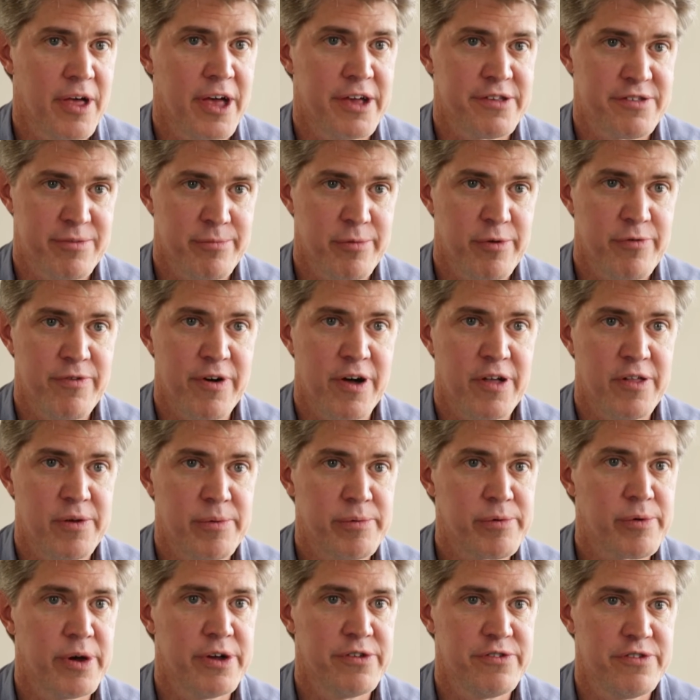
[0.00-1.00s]
I'll ask them a
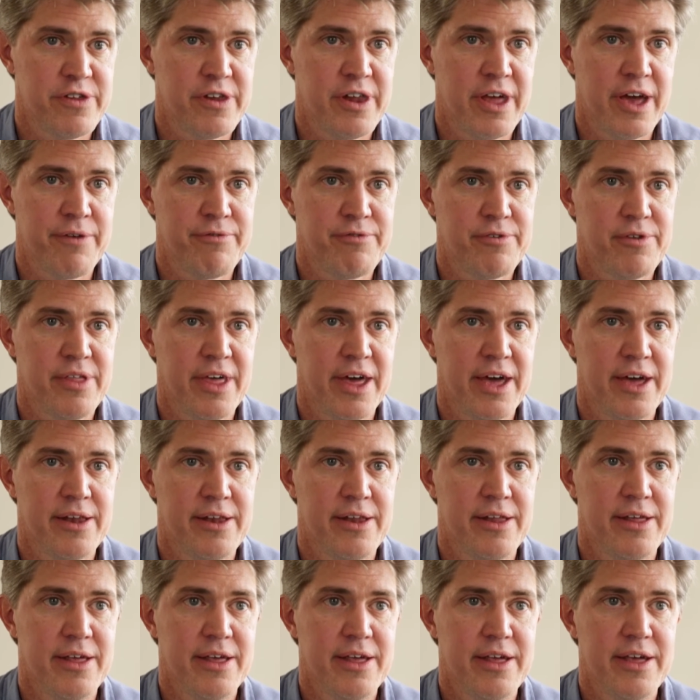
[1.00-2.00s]
follow-up question after that.
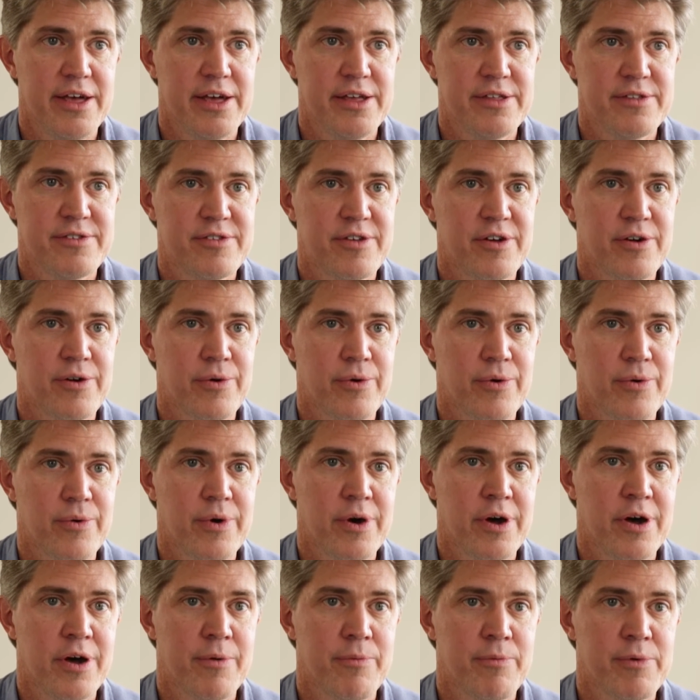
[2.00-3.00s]
And so
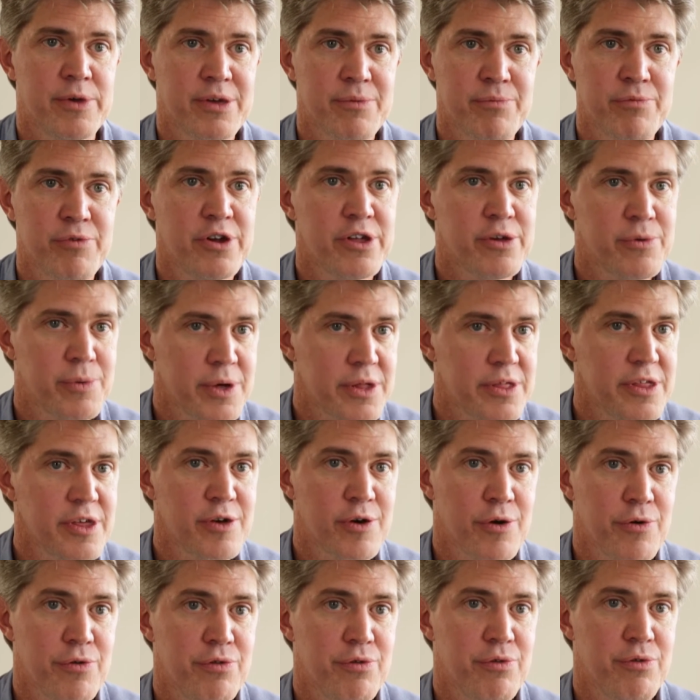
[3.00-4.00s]
we can pretty quickly
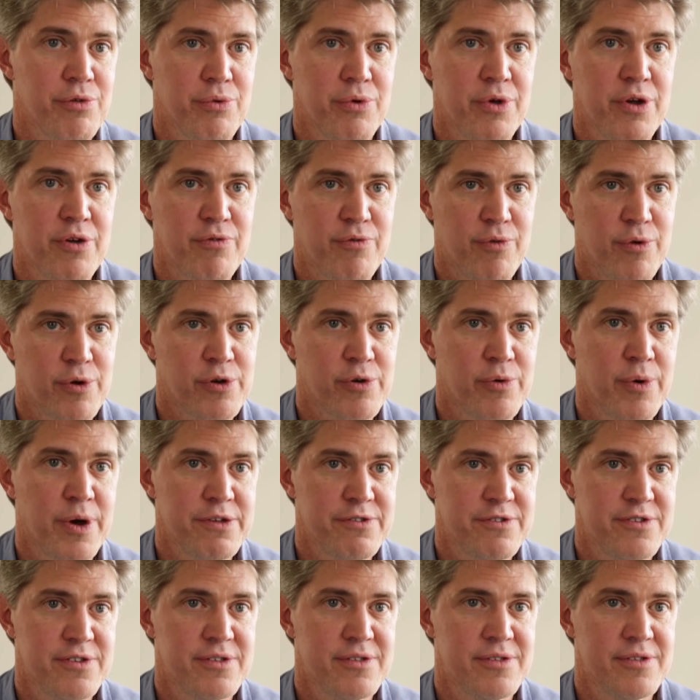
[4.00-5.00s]
go through 3 or 4
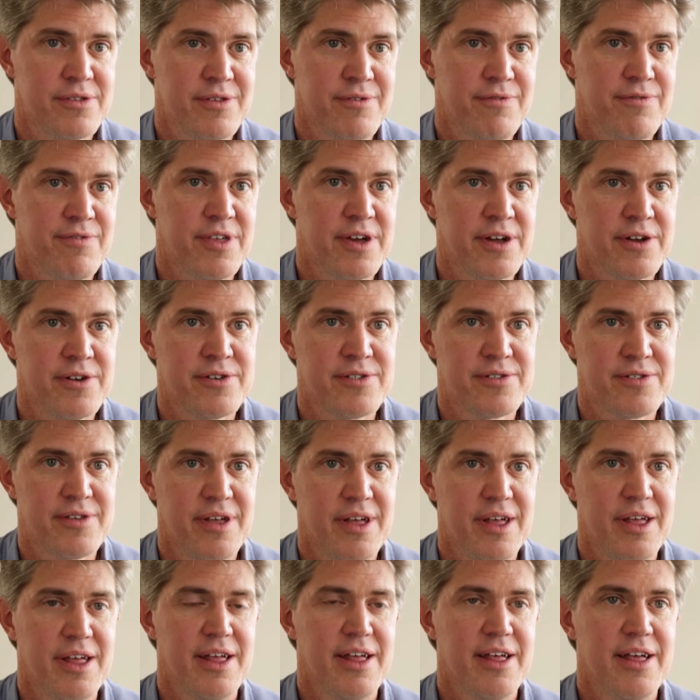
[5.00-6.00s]
questions if there's
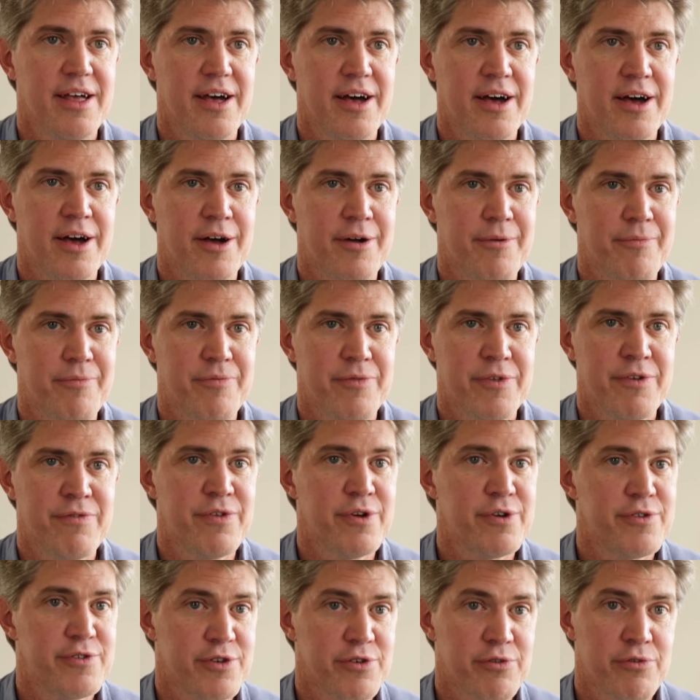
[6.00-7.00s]

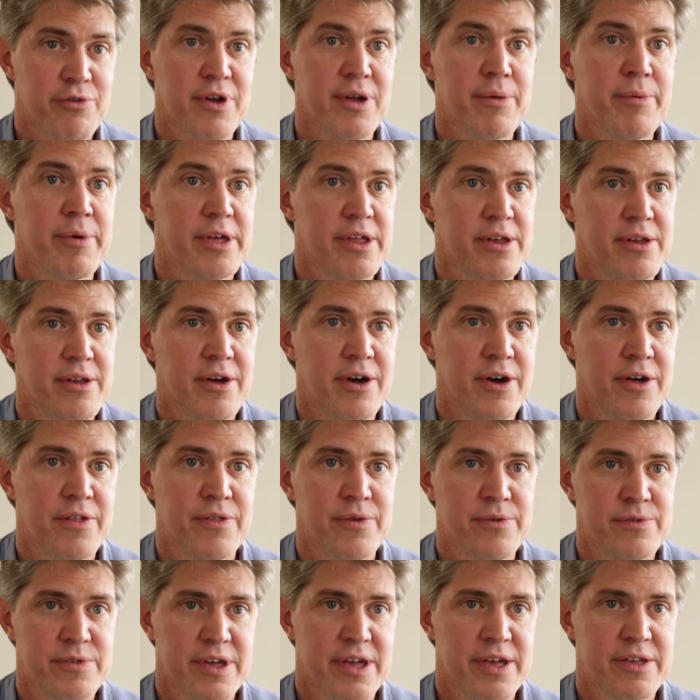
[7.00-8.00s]
agreement on those